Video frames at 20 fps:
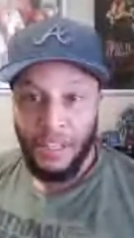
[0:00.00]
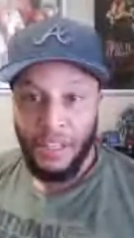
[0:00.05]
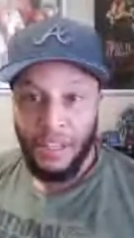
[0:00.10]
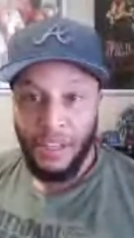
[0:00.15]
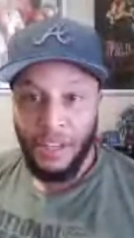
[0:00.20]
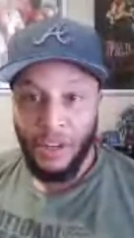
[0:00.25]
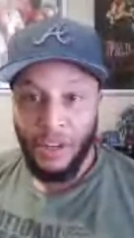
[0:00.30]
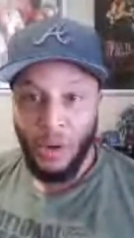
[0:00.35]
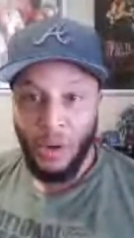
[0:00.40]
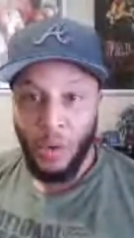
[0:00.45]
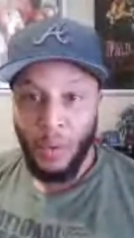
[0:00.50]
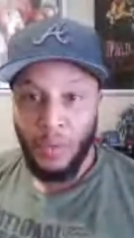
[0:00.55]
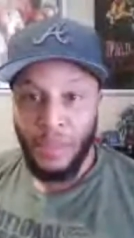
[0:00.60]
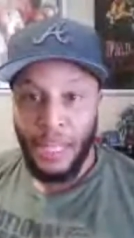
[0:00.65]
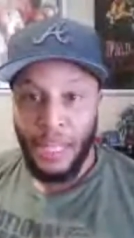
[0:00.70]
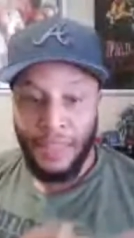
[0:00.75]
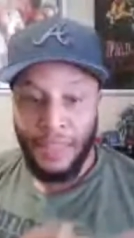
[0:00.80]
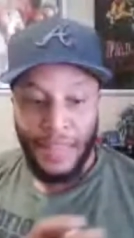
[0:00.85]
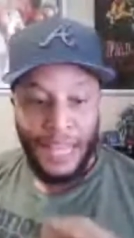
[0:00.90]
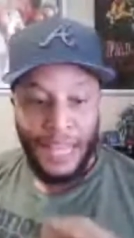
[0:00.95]
you know,
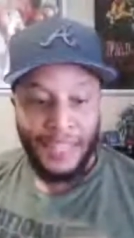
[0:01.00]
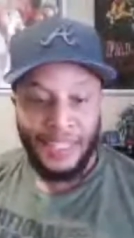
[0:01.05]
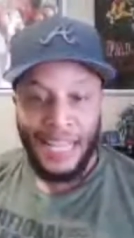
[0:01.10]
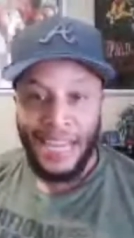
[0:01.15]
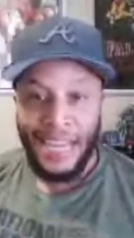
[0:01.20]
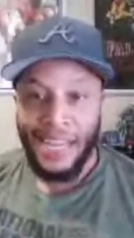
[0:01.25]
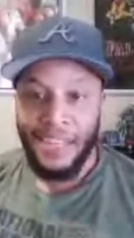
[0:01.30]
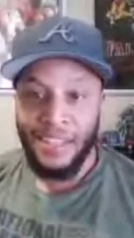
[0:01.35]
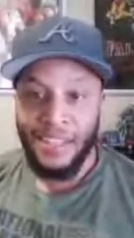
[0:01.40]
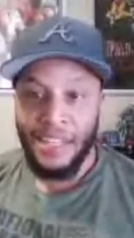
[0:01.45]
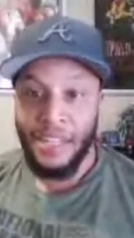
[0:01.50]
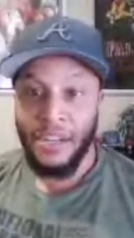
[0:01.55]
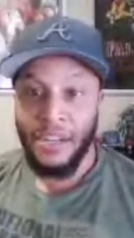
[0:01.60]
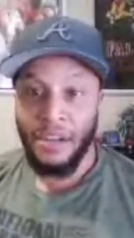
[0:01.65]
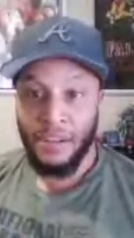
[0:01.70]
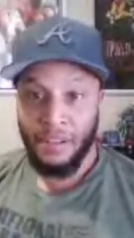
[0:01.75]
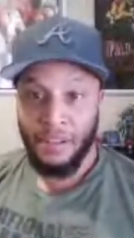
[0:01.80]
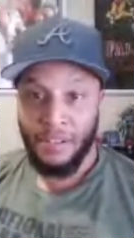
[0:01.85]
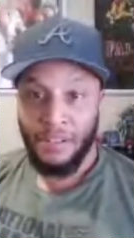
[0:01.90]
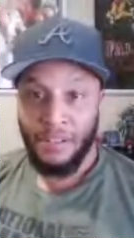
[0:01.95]
that second year.
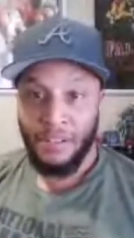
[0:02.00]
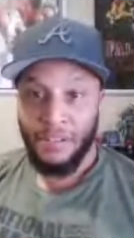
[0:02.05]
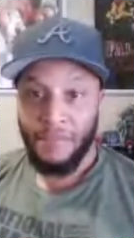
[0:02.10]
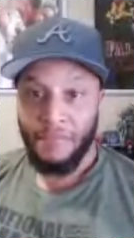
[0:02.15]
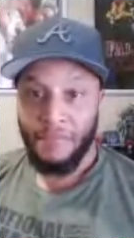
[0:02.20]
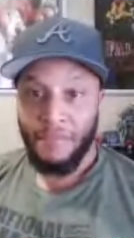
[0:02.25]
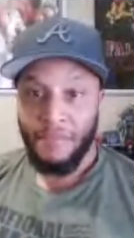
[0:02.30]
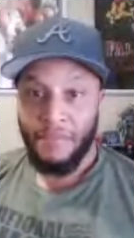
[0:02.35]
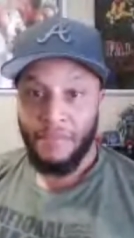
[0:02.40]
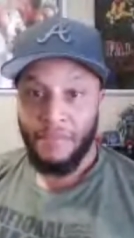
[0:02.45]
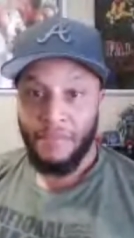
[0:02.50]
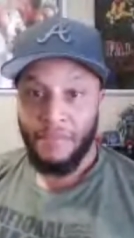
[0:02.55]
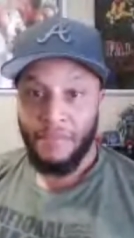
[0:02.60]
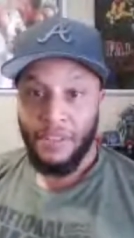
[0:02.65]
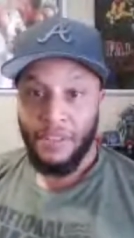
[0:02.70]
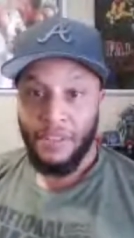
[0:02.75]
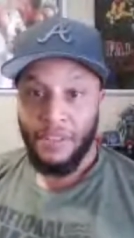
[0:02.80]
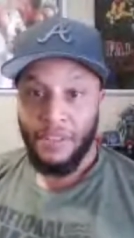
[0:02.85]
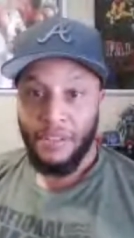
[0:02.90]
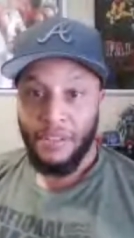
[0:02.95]

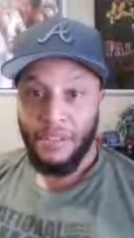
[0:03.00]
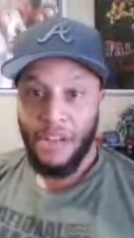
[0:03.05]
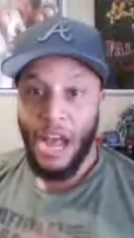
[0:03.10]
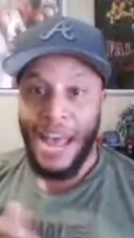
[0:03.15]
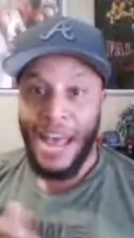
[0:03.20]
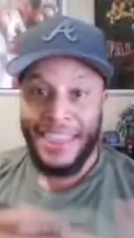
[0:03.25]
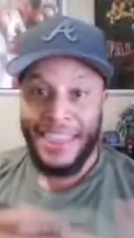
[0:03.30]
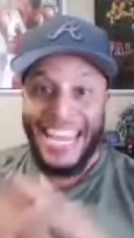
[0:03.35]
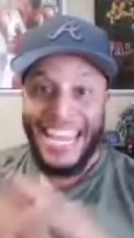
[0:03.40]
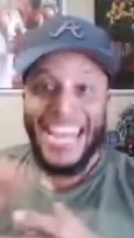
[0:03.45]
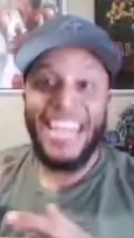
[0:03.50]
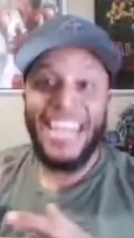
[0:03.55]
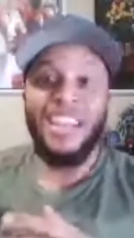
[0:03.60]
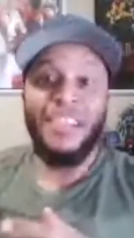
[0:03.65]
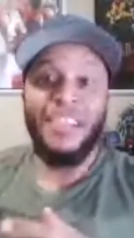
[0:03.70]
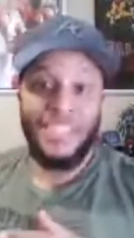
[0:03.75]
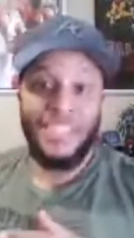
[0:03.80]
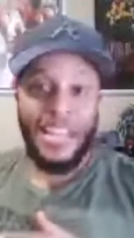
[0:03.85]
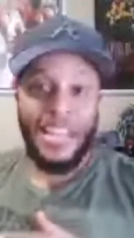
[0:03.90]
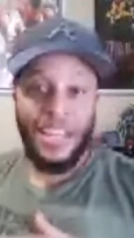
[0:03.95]
At the end of
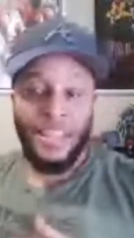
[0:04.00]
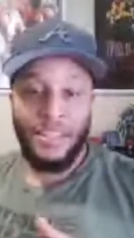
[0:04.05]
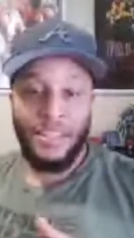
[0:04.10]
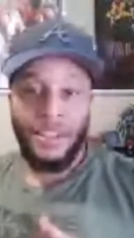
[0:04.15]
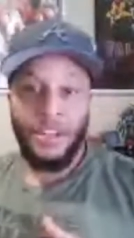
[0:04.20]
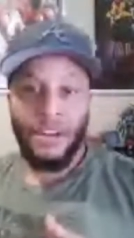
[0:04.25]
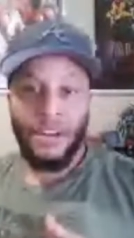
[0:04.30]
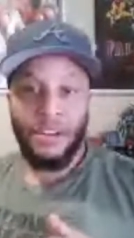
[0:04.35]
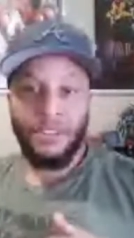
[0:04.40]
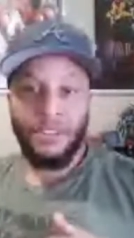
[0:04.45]
the second year.